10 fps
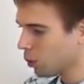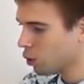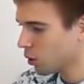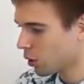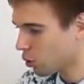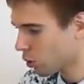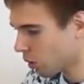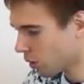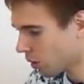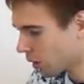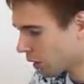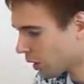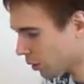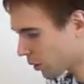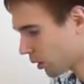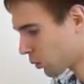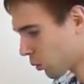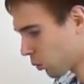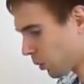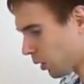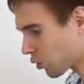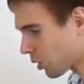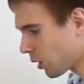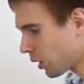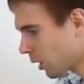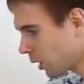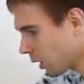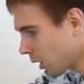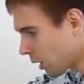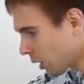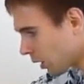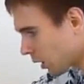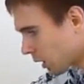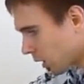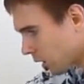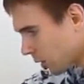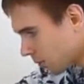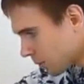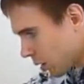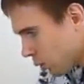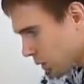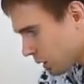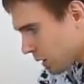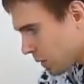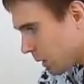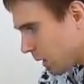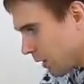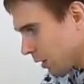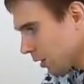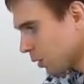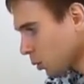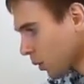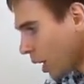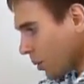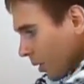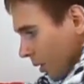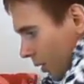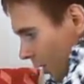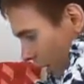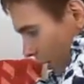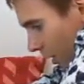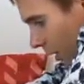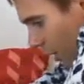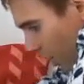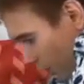You can also do the next exercise. When you laid your leg, pull your toes on and bend your body,